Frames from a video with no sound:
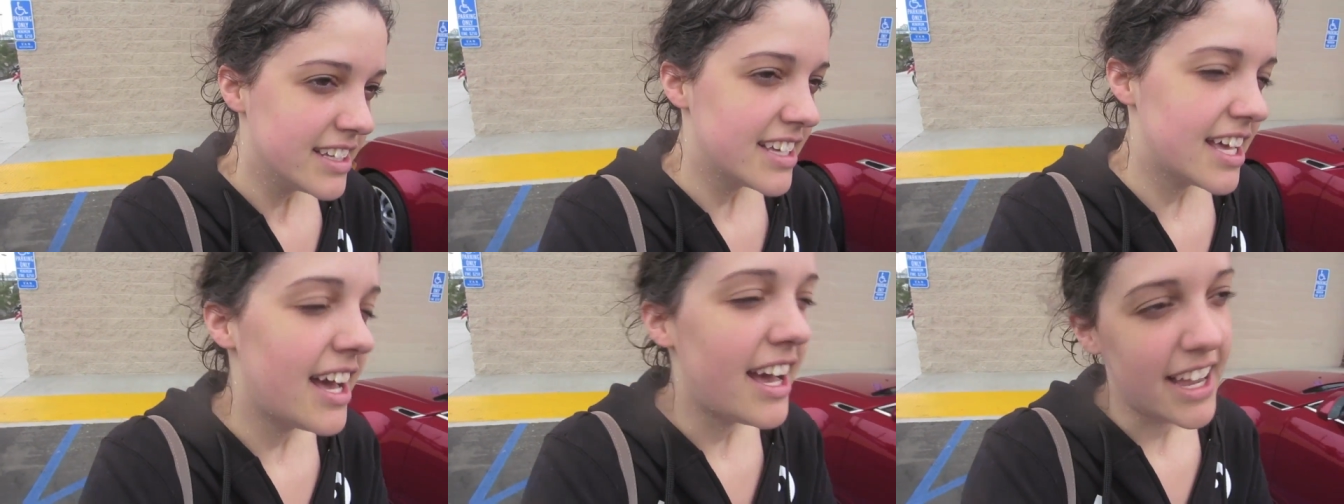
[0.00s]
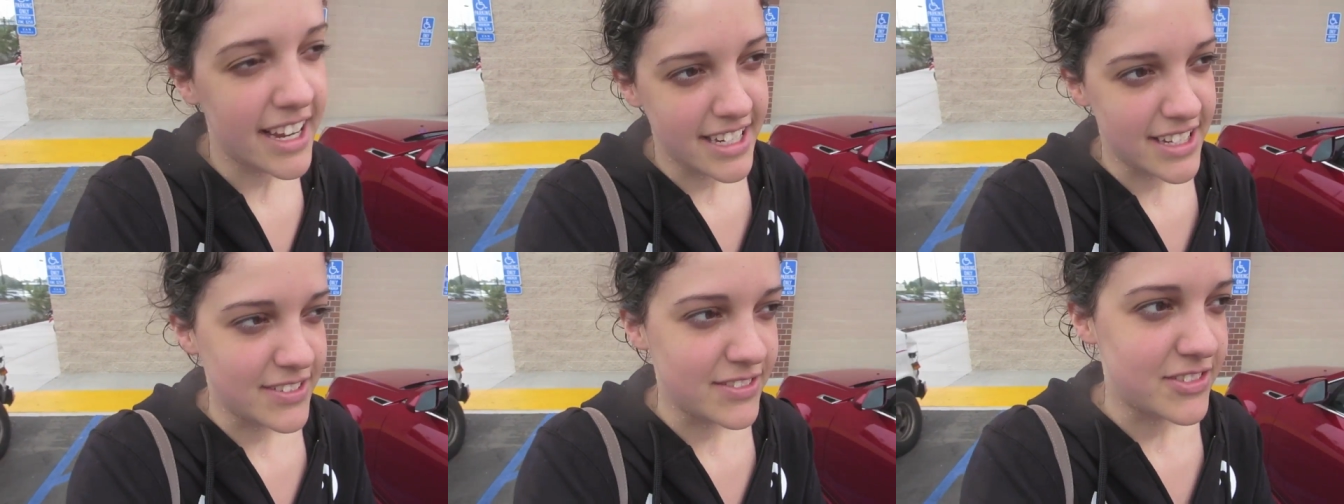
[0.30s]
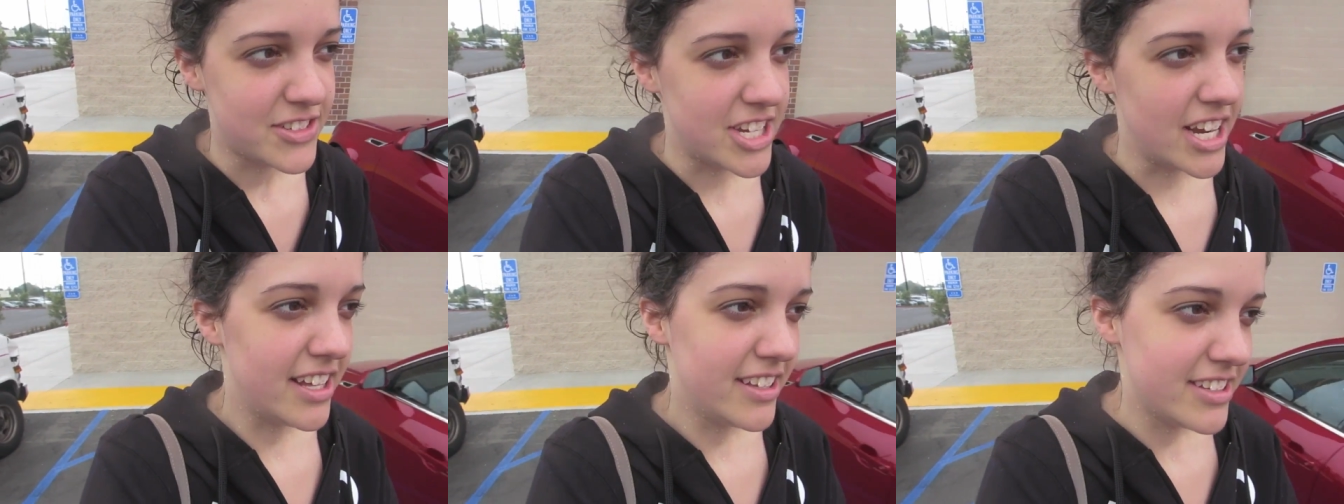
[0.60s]
kind of
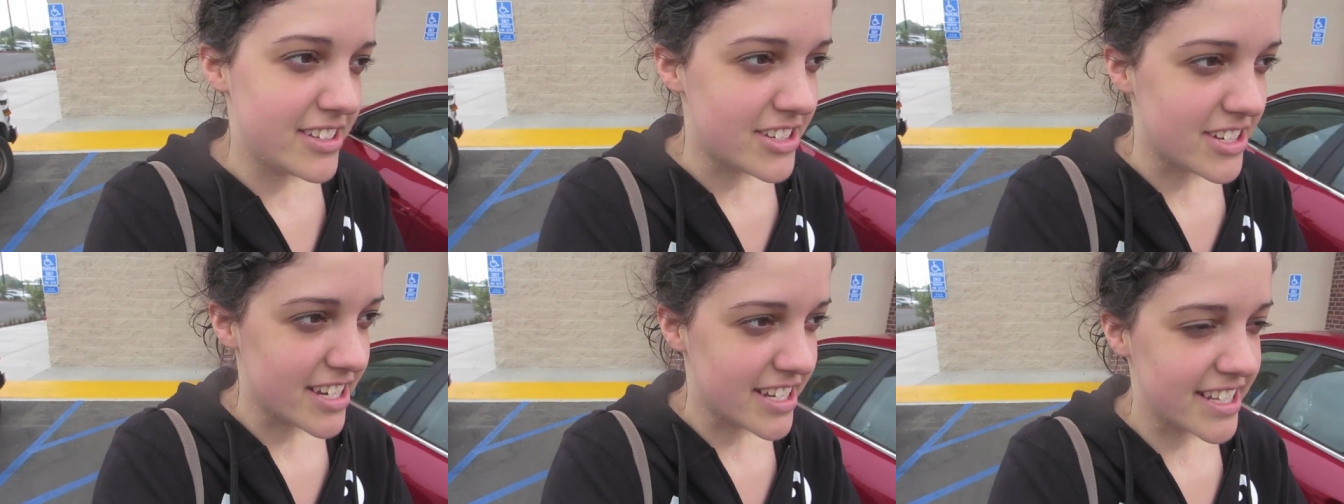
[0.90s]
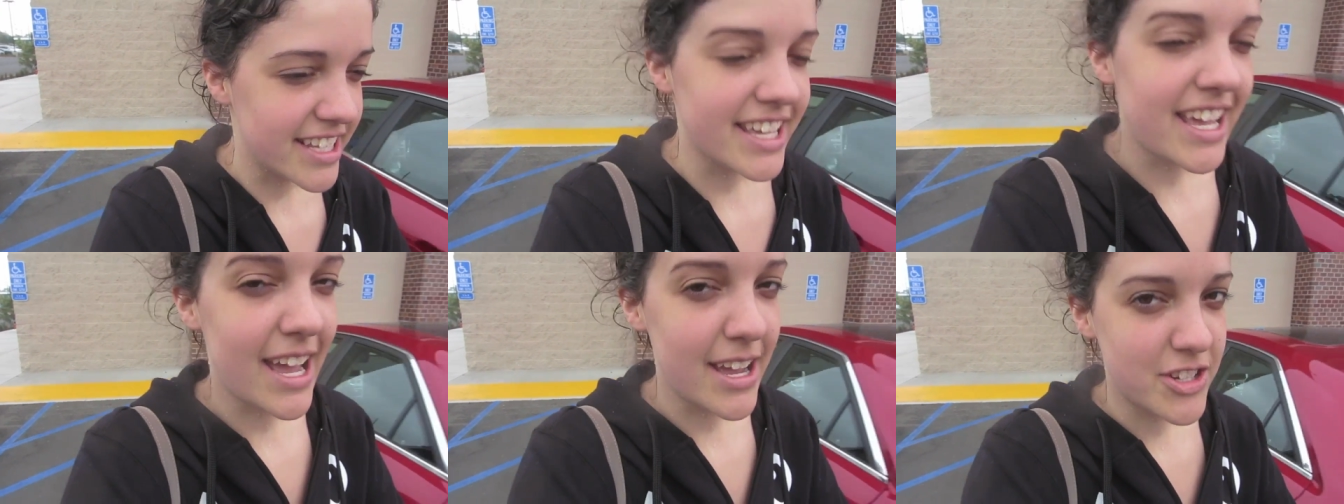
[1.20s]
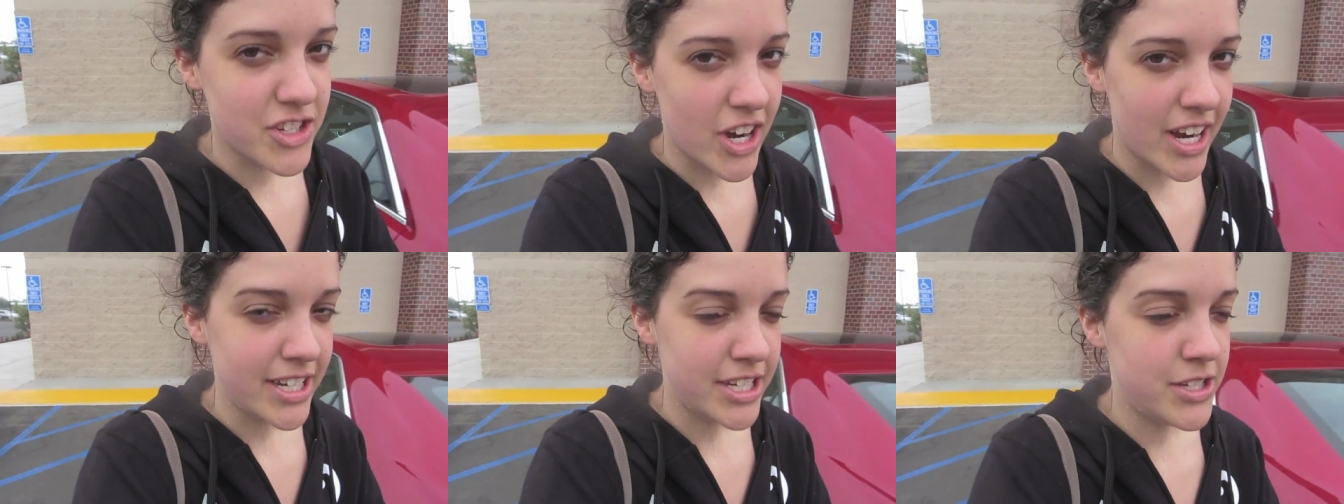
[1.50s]
challenging. Like I
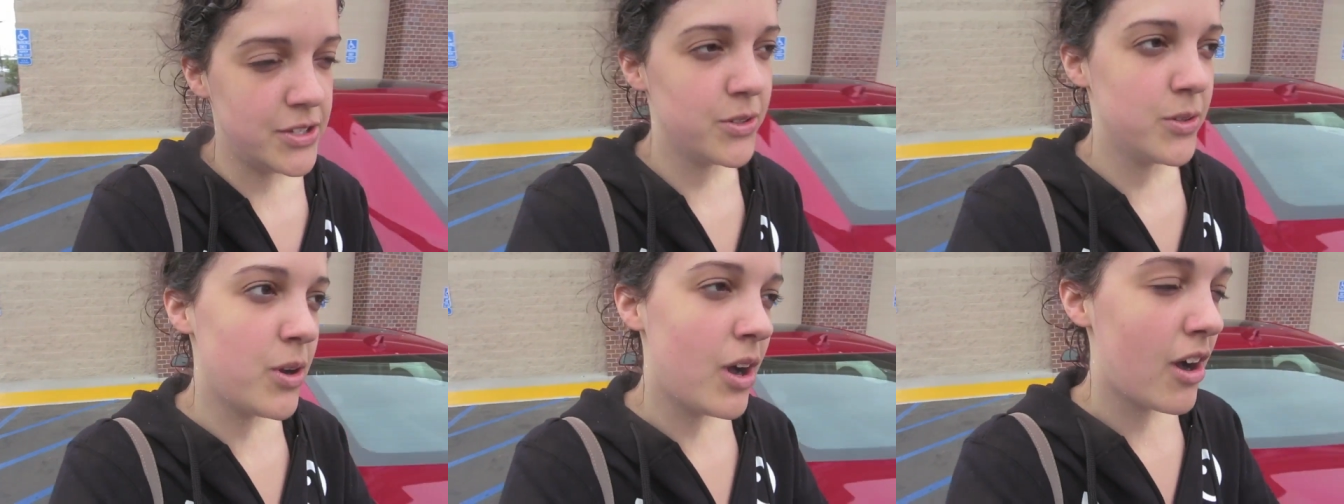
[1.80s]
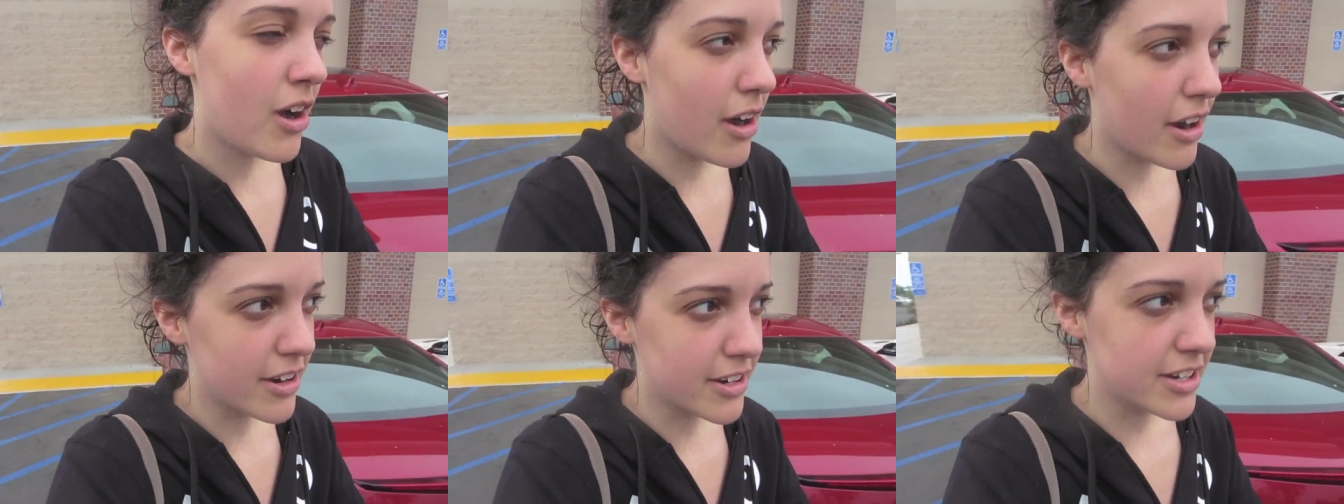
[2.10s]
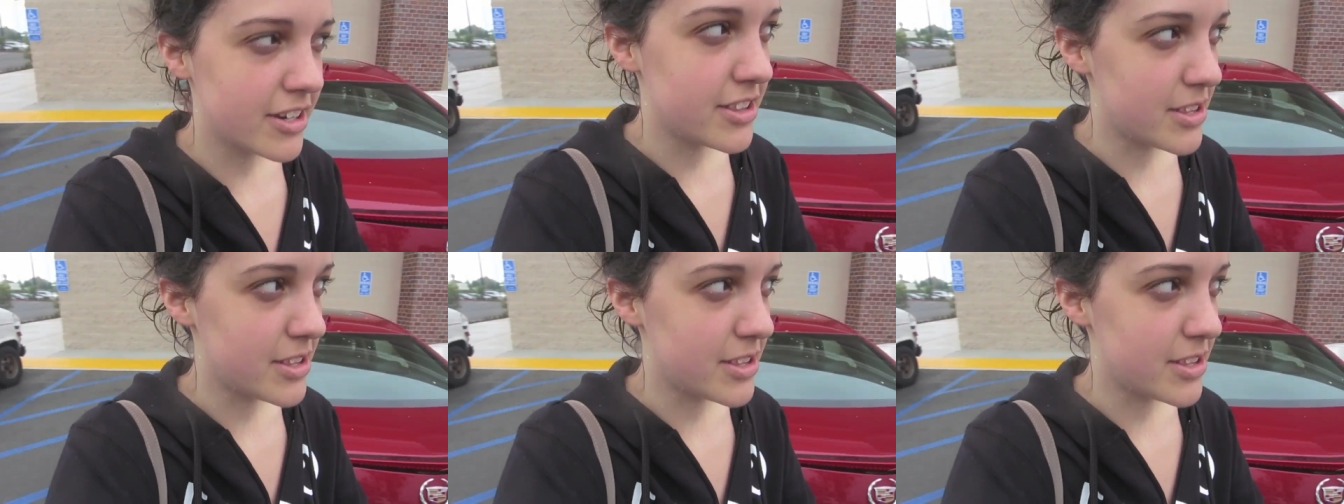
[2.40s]
tried to do harder